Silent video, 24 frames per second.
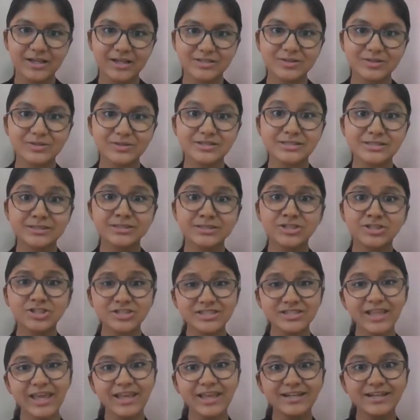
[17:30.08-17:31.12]
So it's just
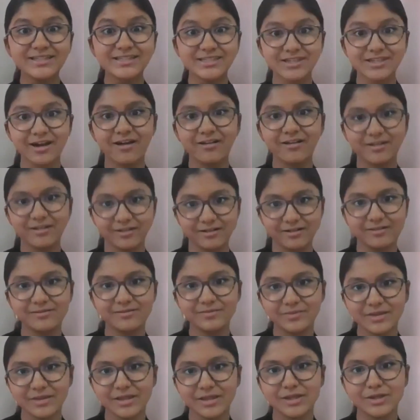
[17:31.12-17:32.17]
like a starter,
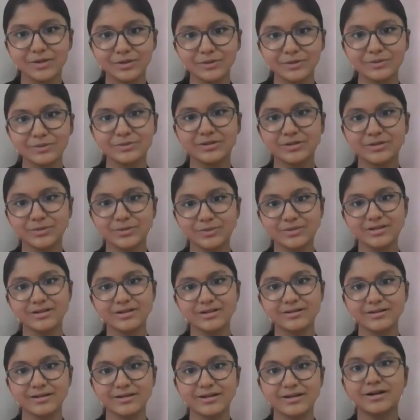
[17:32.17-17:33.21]
to
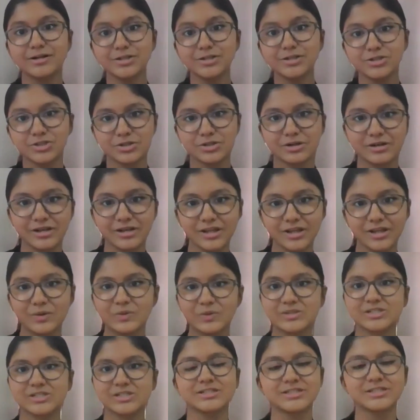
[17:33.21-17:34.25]
a journey
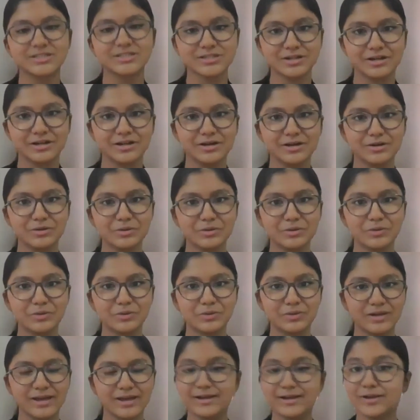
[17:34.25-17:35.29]
which is gonna go
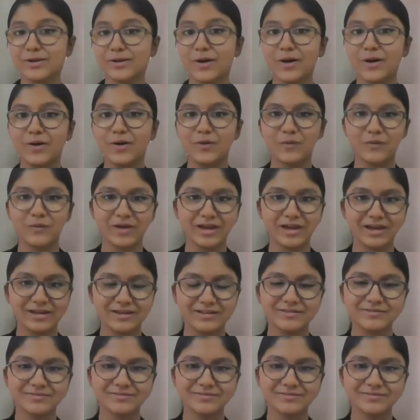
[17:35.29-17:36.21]
like a long way.